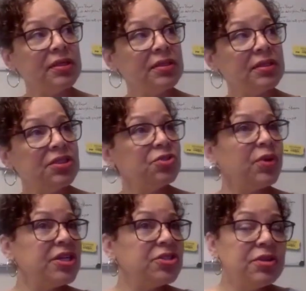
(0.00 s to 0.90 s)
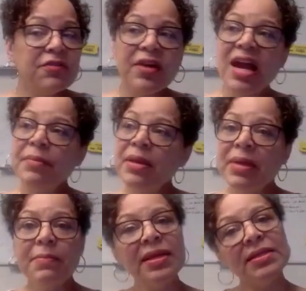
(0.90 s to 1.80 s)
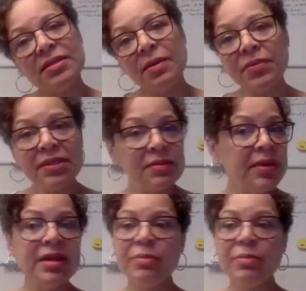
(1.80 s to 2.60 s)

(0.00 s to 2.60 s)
situation or environment may mean something to me.